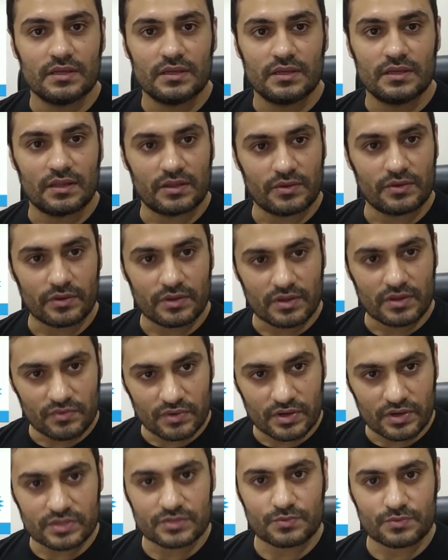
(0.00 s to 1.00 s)
your
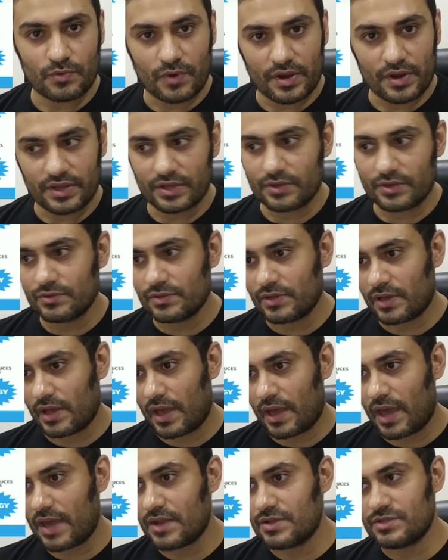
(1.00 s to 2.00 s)
liver is providing you the
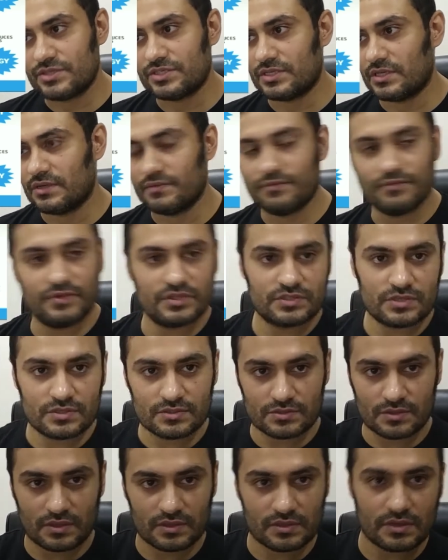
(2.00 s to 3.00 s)
energy, which
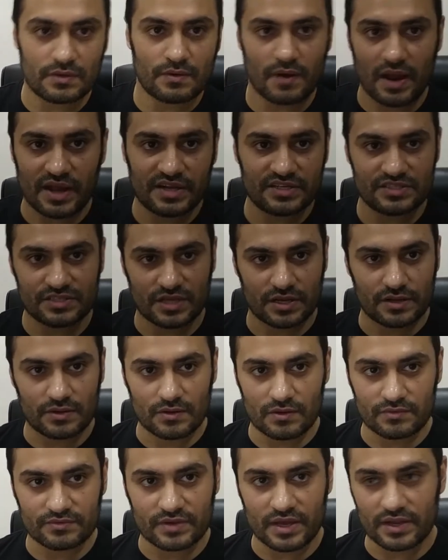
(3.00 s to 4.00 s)
is not the right channel
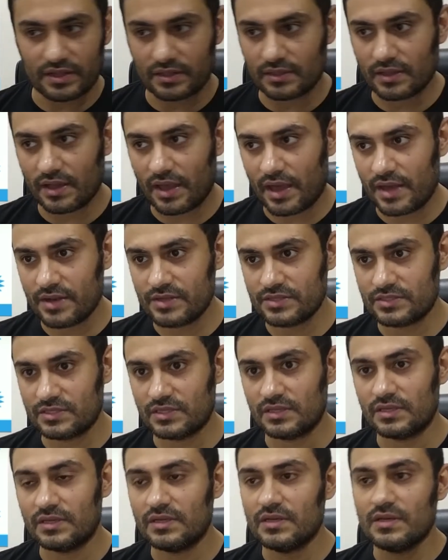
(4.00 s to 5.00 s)
of getting the
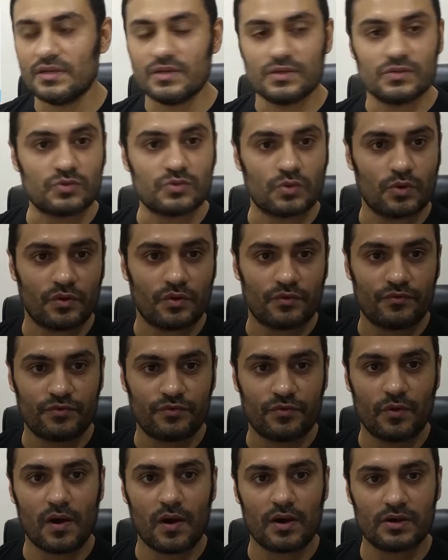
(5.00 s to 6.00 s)
energy. So if
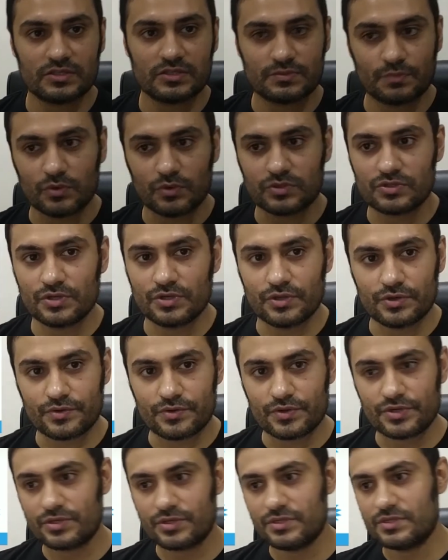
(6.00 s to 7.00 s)
you are a sports
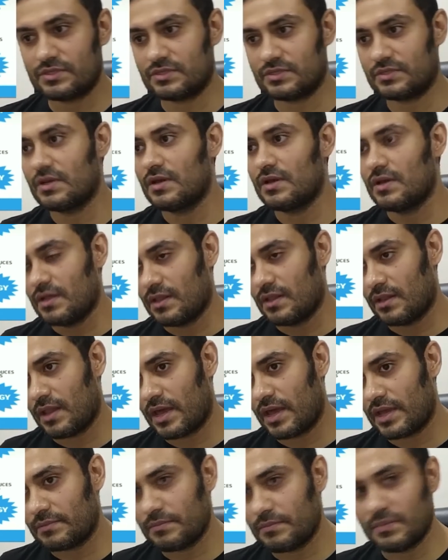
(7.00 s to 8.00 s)
nutritionist
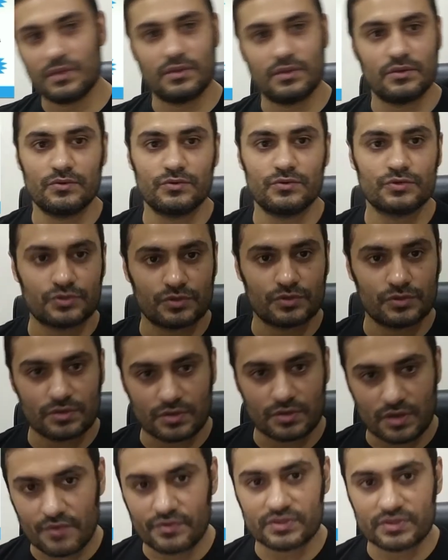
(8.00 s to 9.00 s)
like me, you should
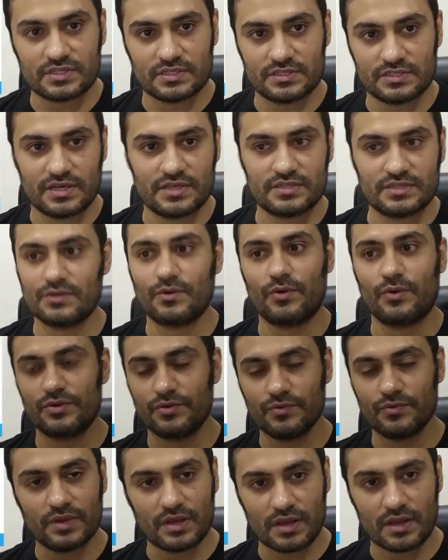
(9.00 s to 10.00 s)
never suggest, or
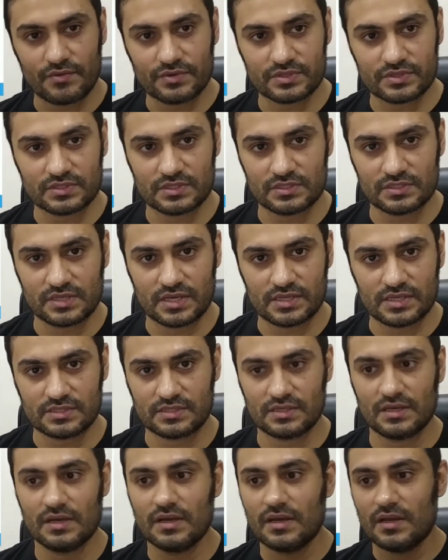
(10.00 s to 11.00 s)
you will never
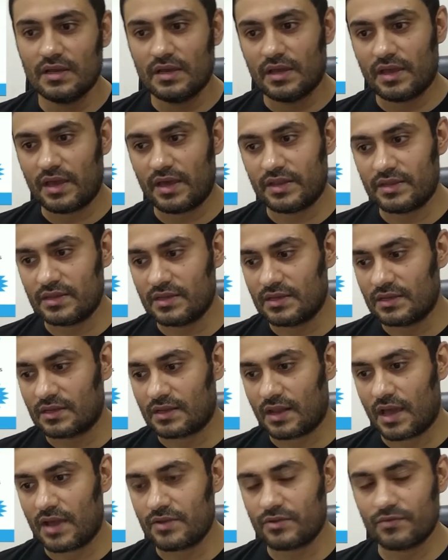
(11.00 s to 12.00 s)
suggest any
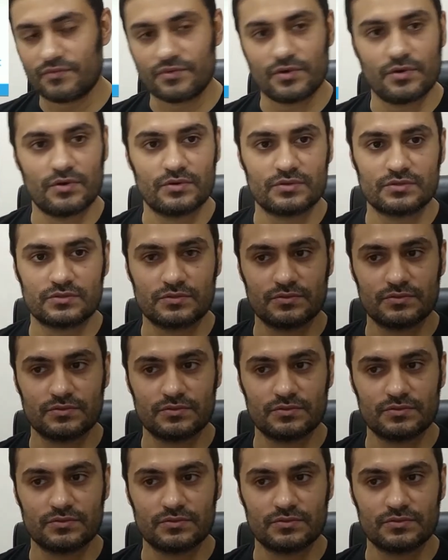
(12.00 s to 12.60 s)
client of yours to